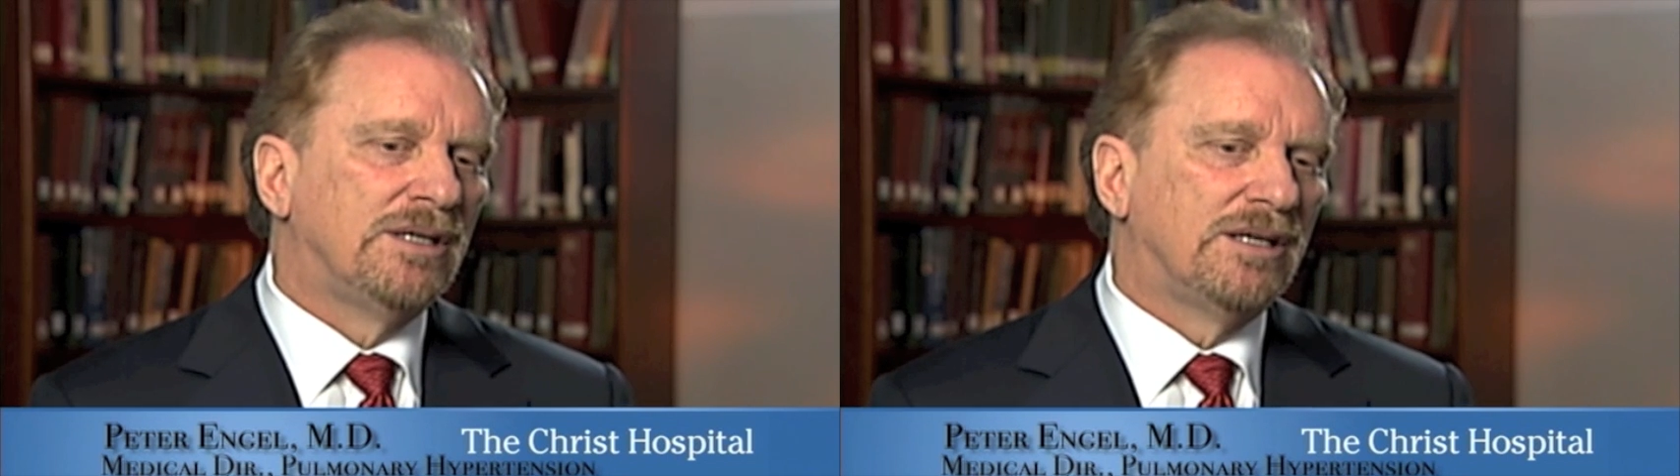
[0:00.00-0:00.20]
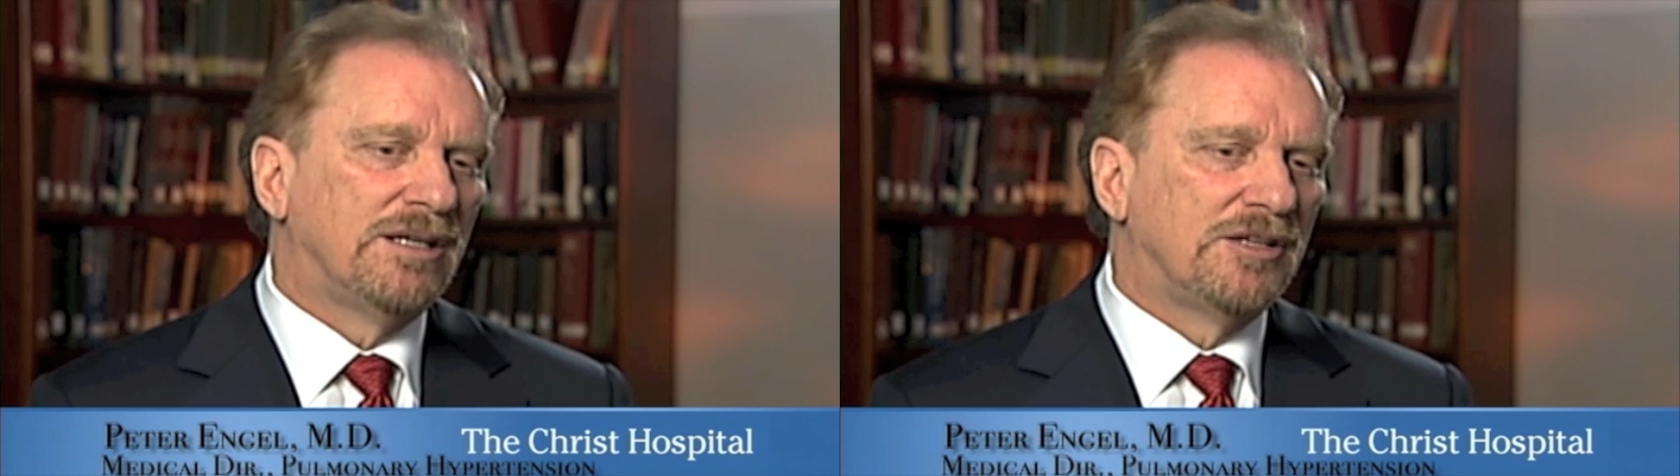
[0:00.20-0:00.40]

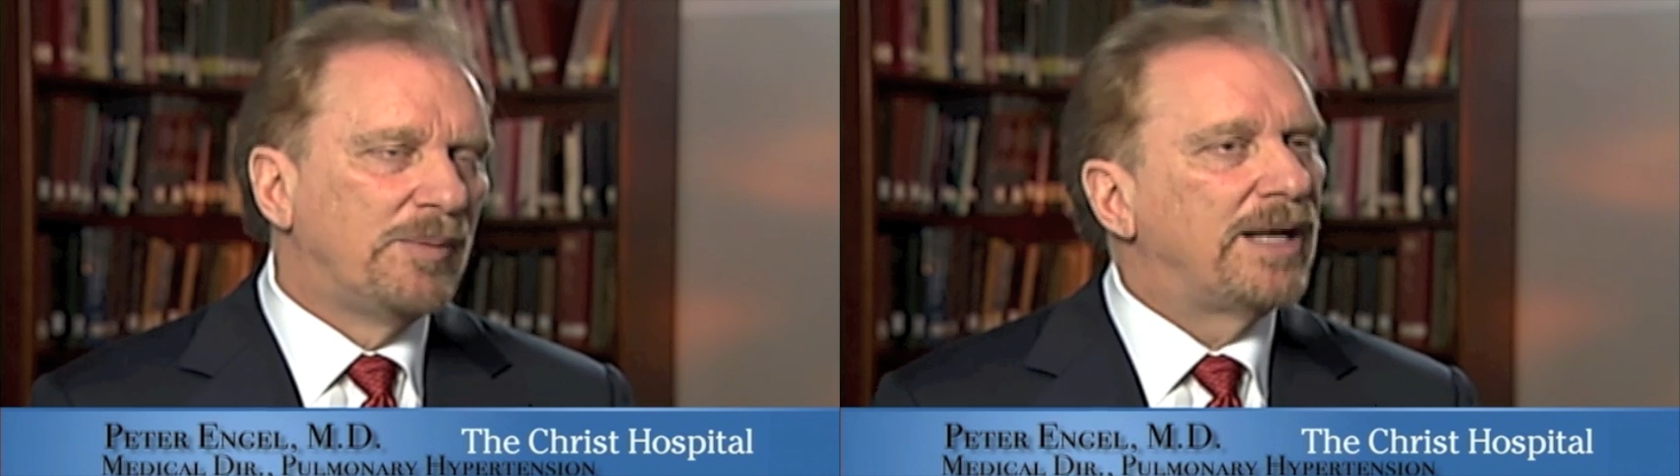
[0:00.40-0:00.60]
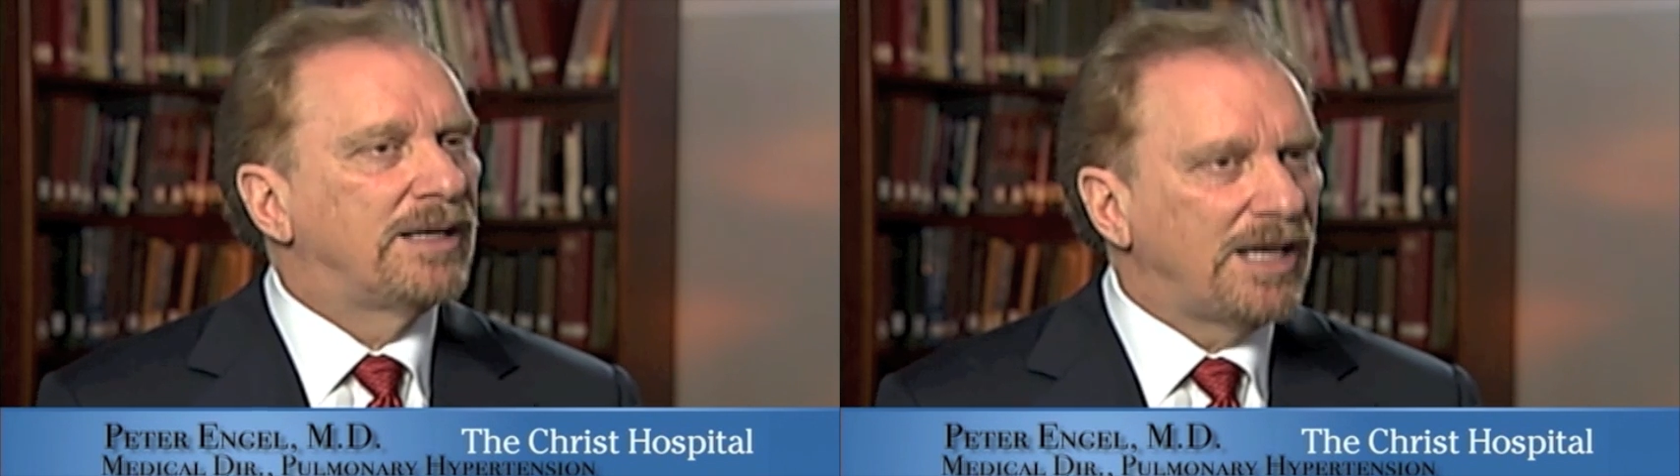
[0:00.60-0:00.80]
the
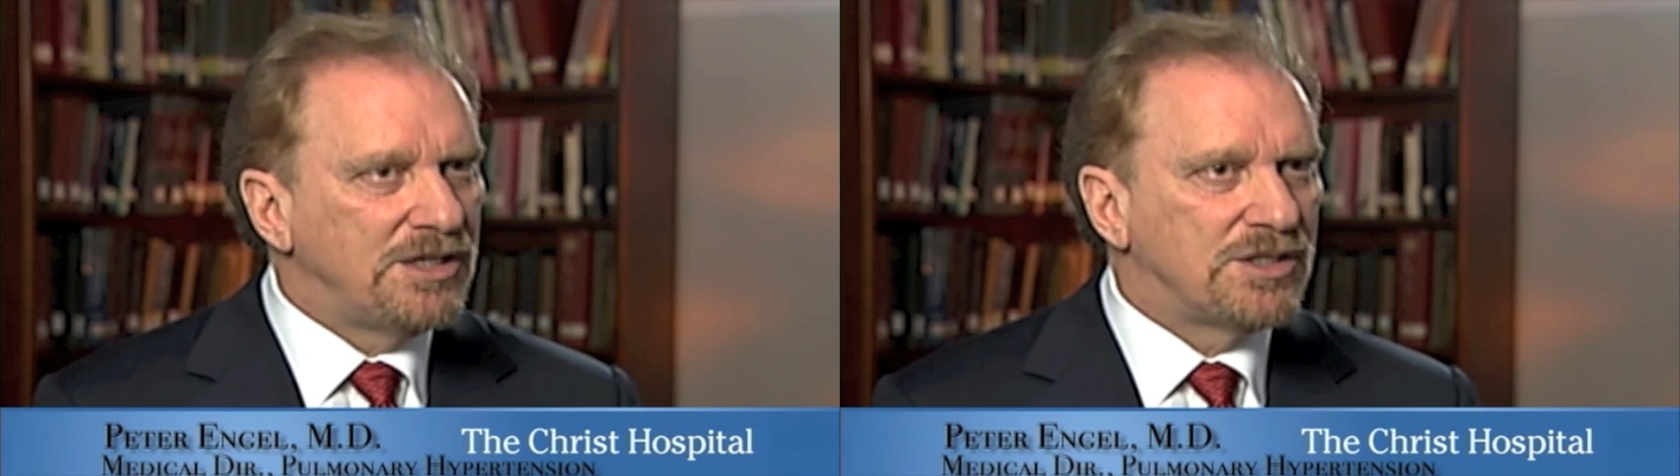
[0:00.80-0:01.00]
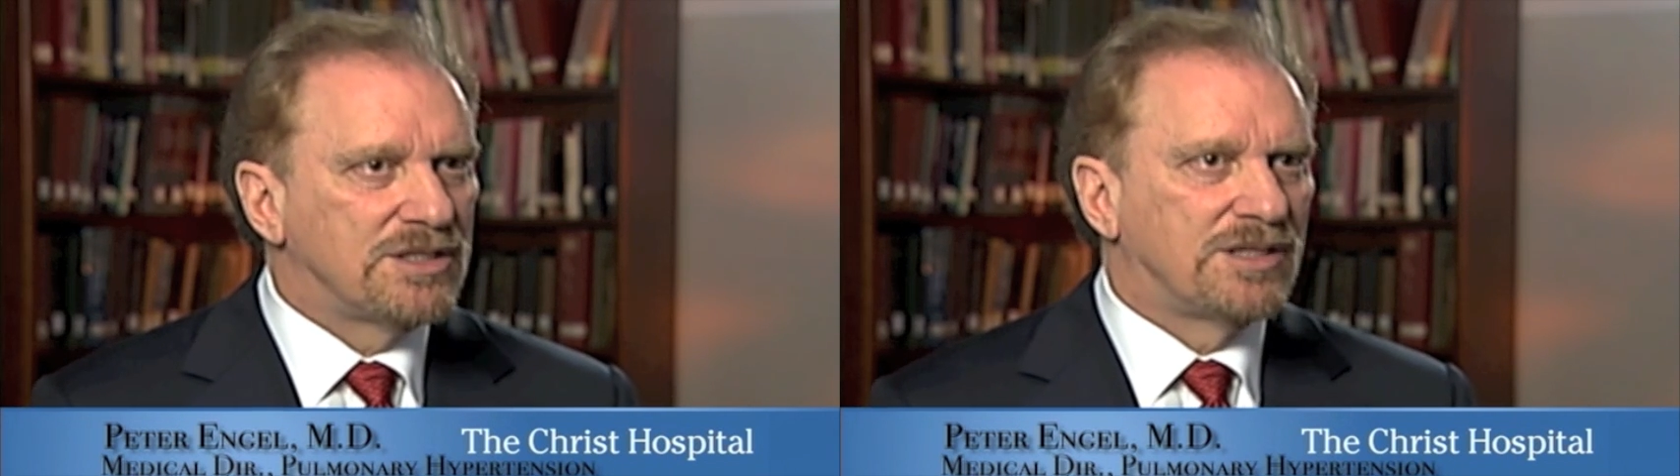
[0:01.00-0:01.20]

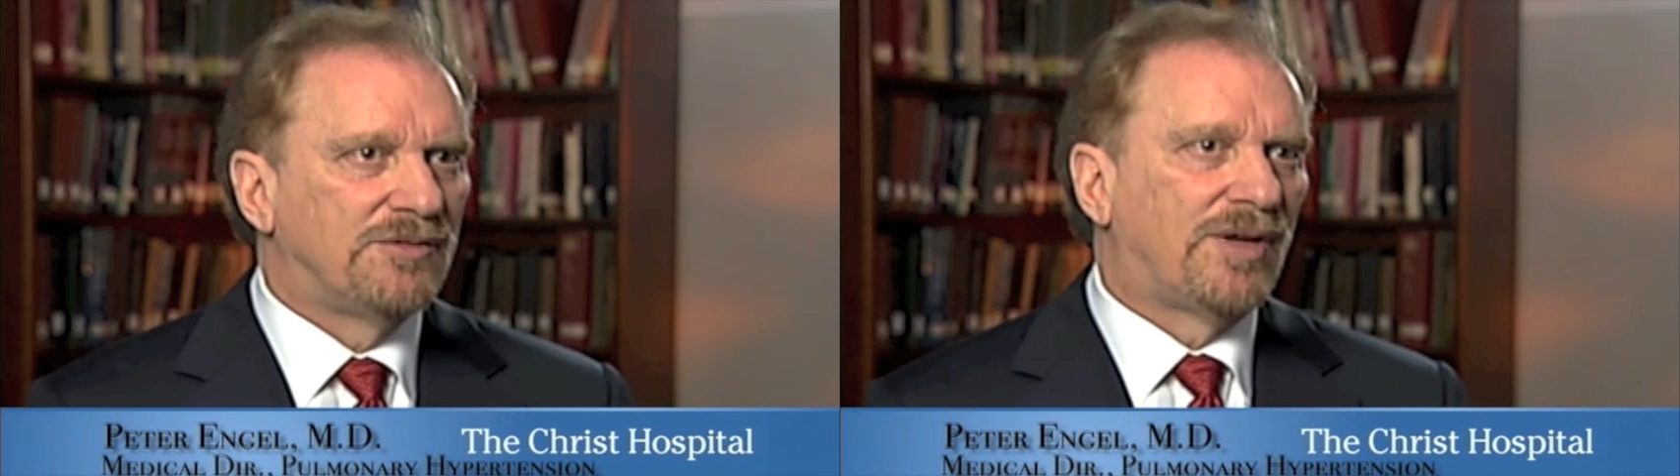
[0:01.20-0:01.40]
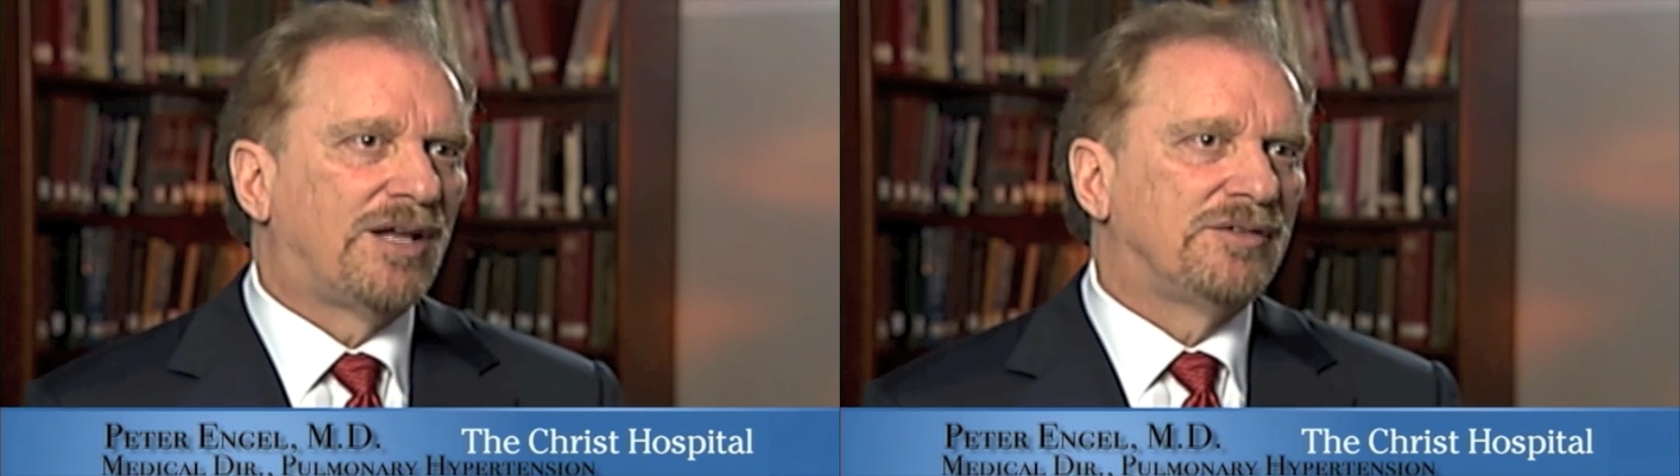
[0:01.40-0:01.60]
medications
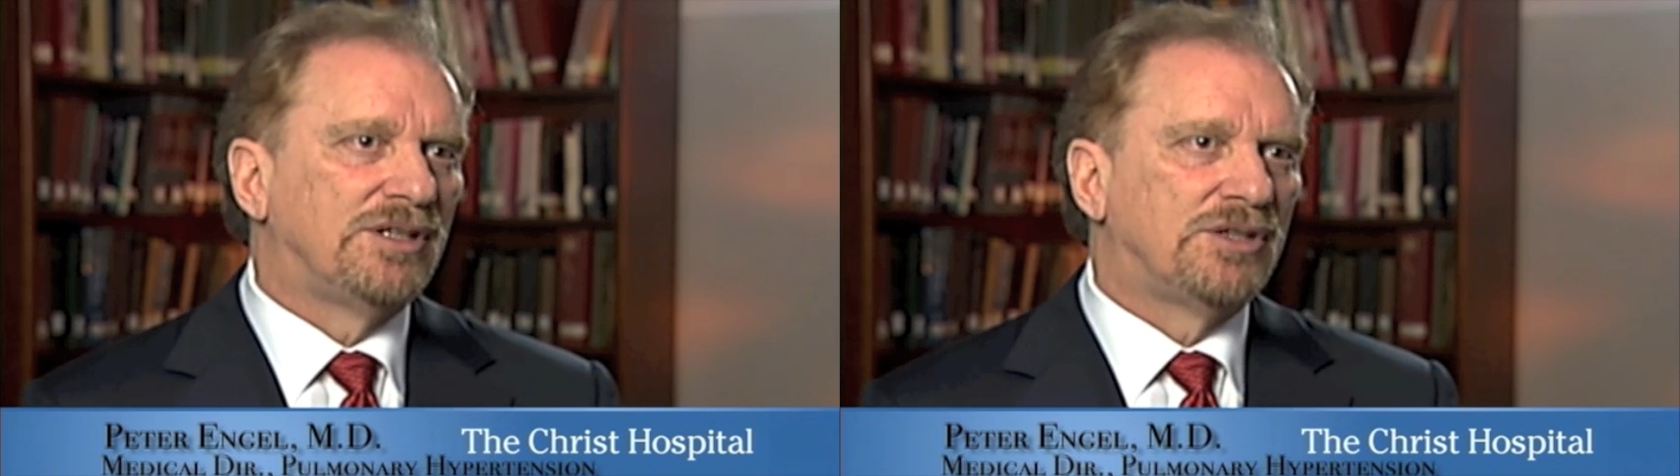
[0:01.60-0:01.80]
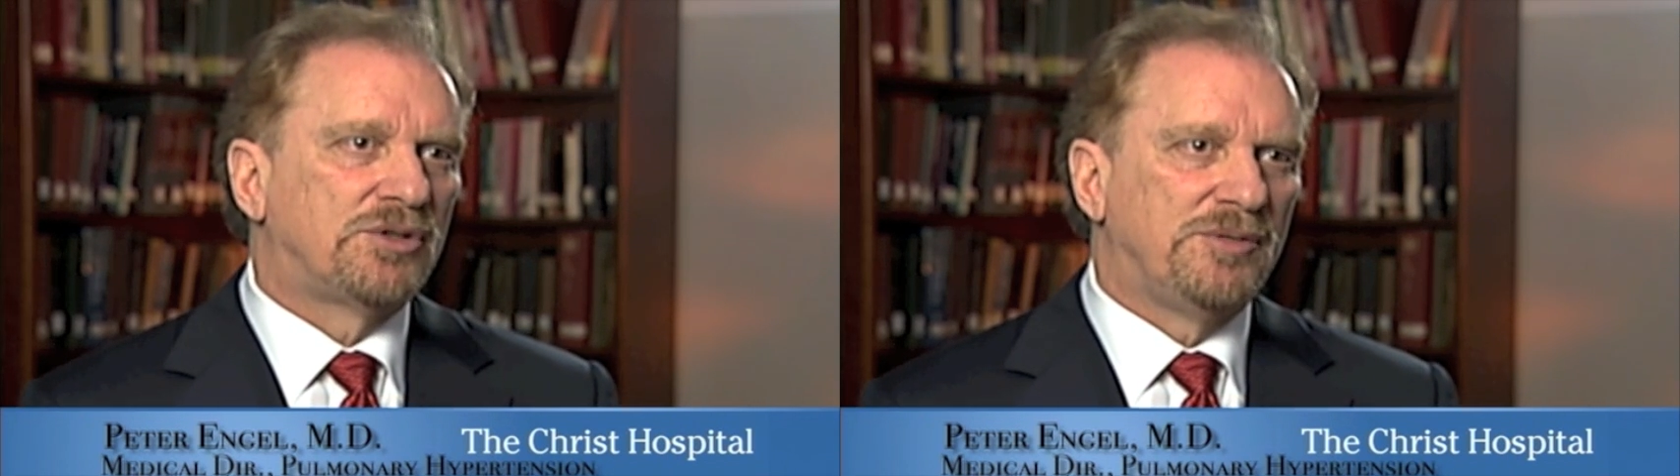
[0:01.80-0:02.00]
involved in
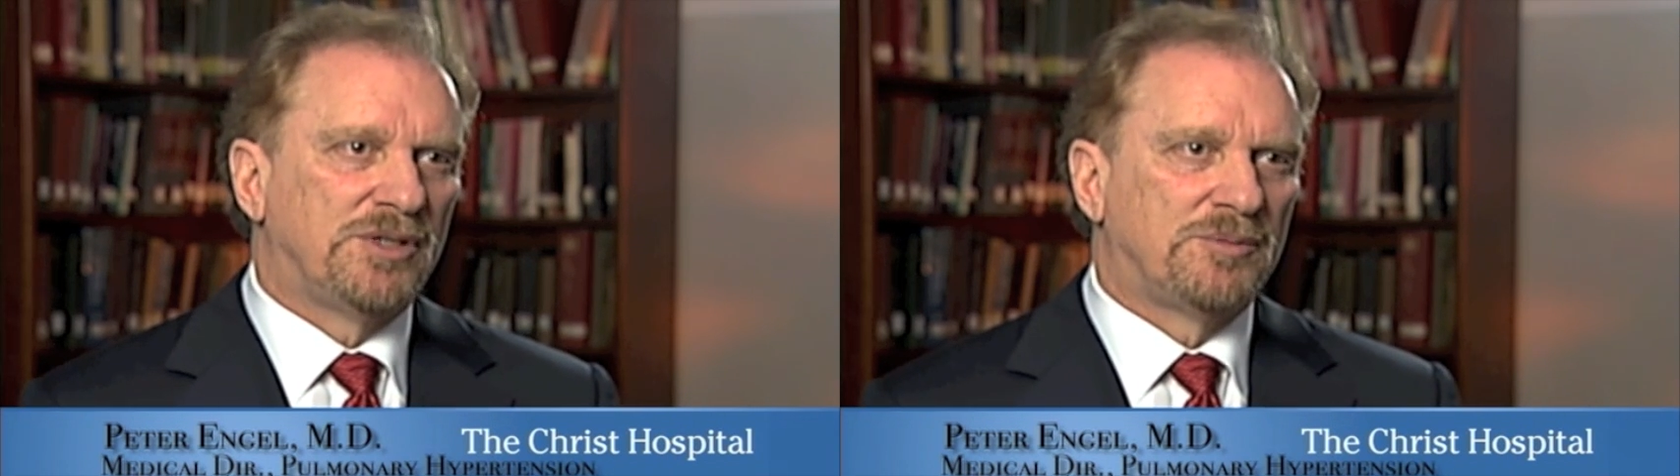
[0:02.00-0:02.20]
the treatment